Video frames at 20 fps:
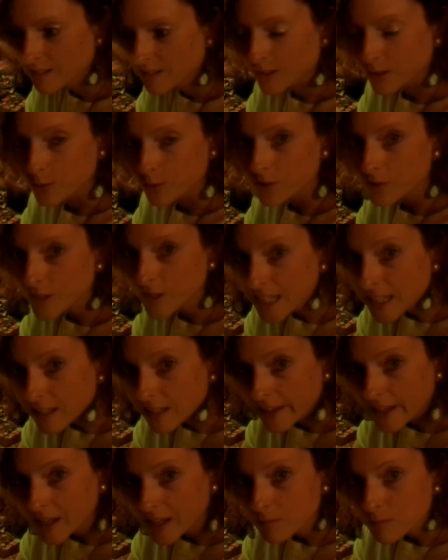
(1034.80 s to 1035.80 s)
Lunar
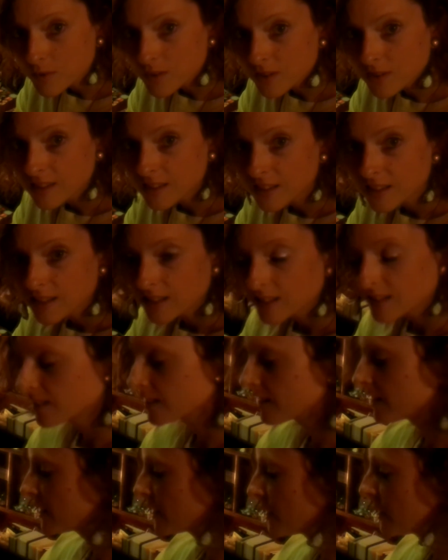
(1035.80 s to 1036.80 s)
eclipse,
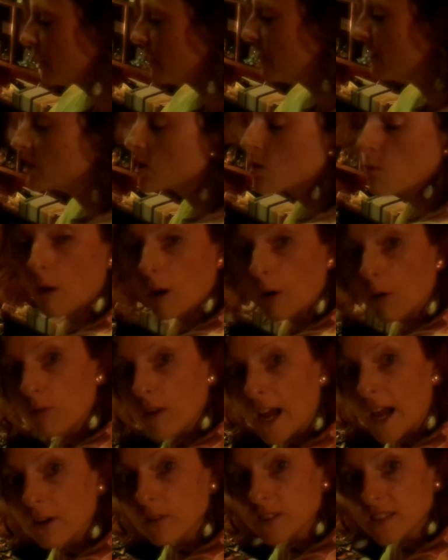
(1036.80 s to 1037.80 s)
12th
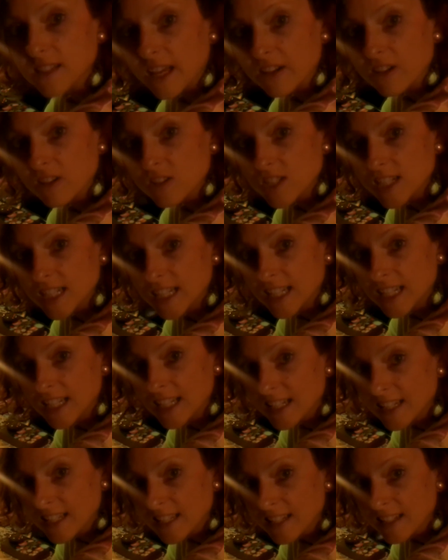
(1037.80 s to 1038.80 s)
house energy,